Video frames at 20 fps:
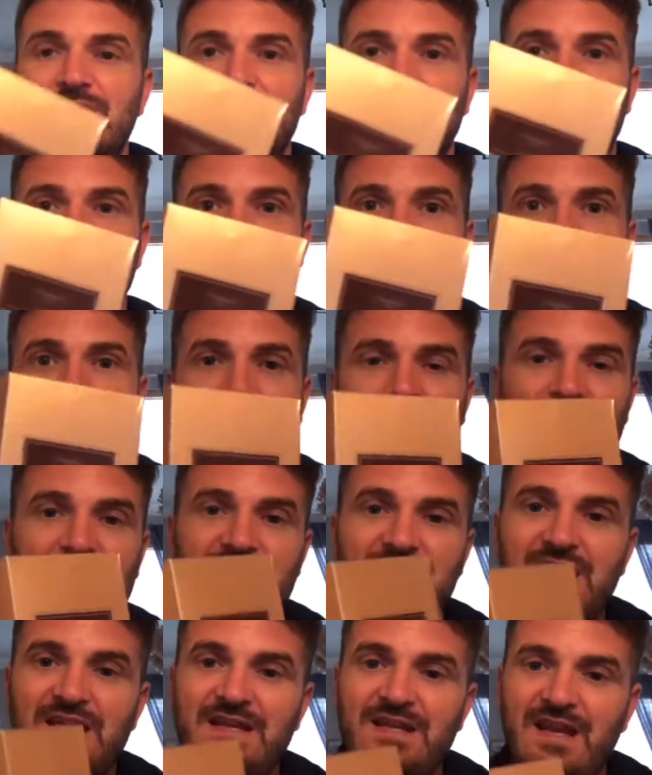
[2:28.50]
So let's
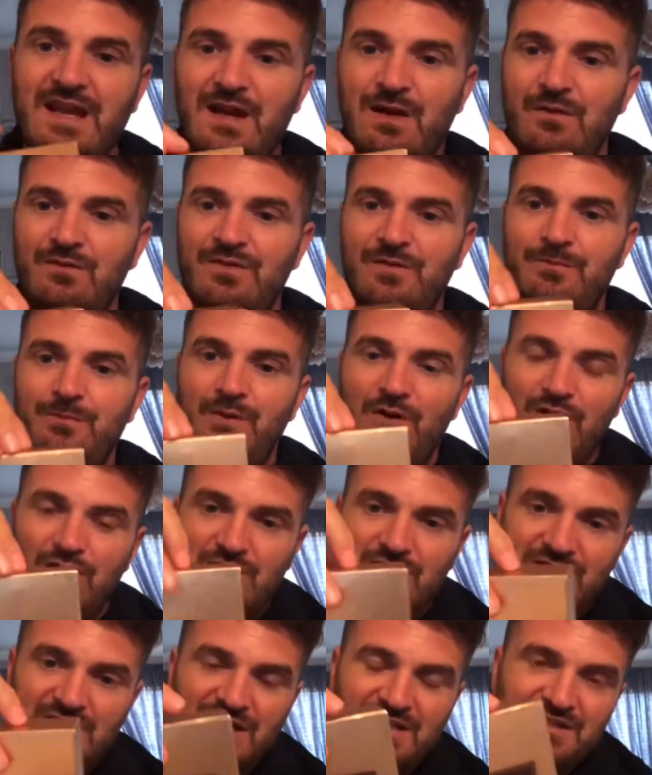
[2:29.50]
take it out of the
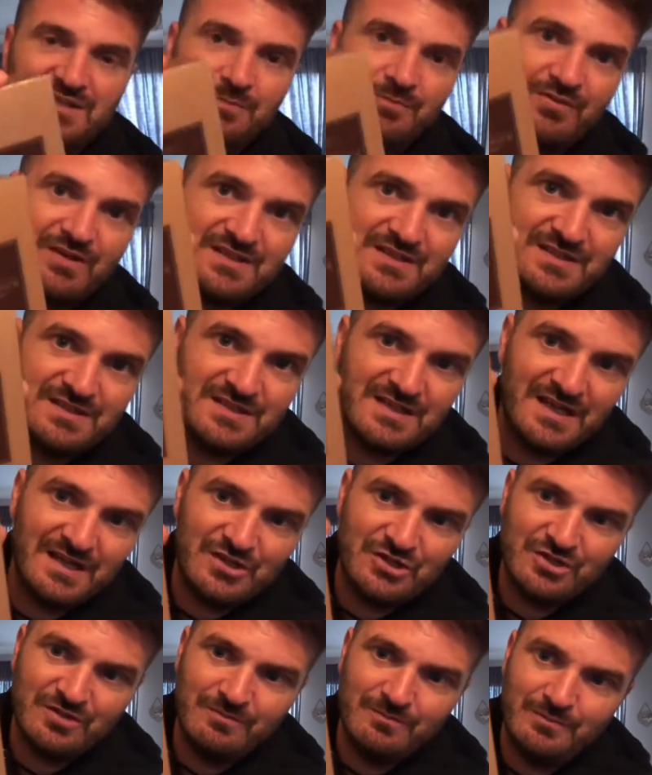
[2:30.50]
box. That's the
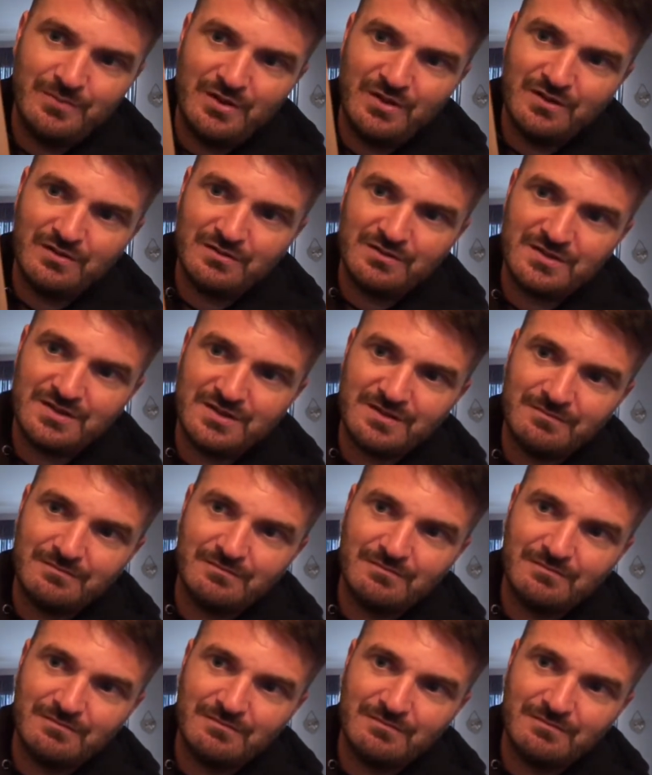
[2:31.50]
presentation box.